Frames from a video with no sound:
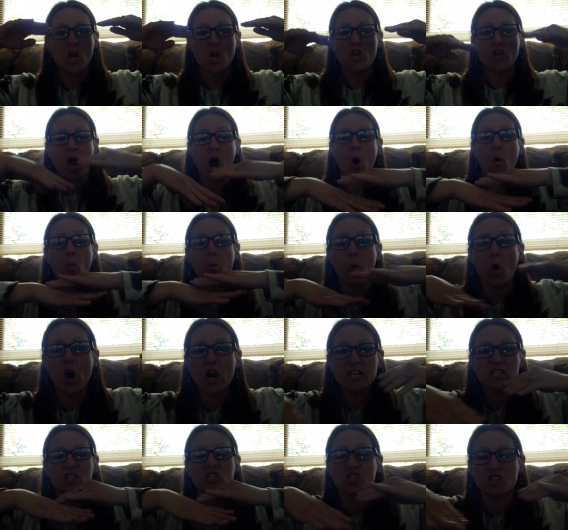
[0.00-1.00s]
not
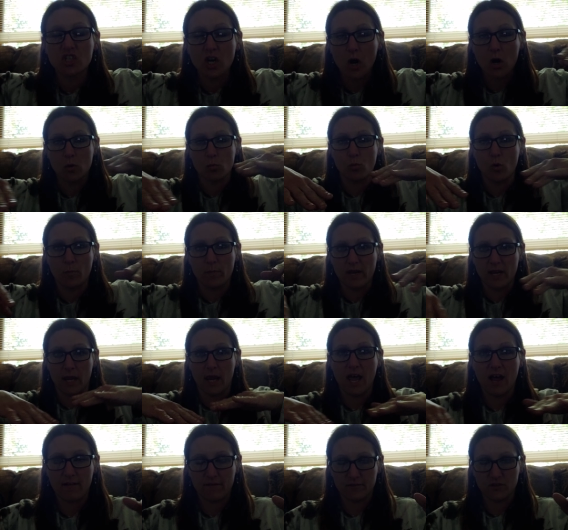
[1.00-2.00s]
one stone will be
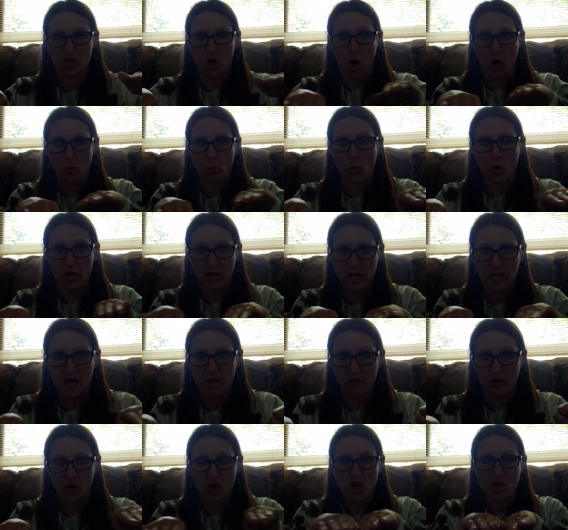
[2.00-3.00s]
left on one
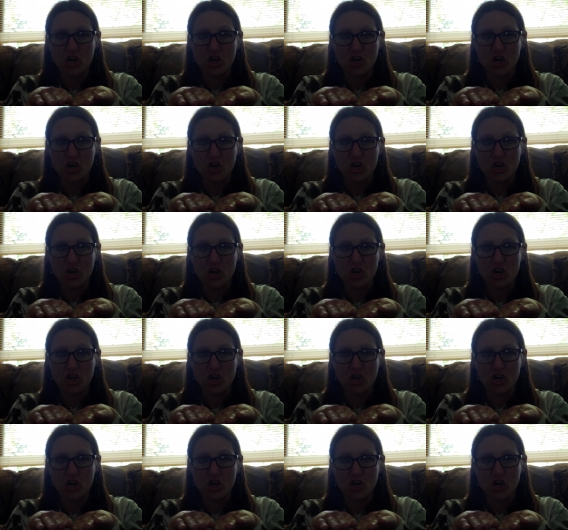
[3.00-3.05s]
another.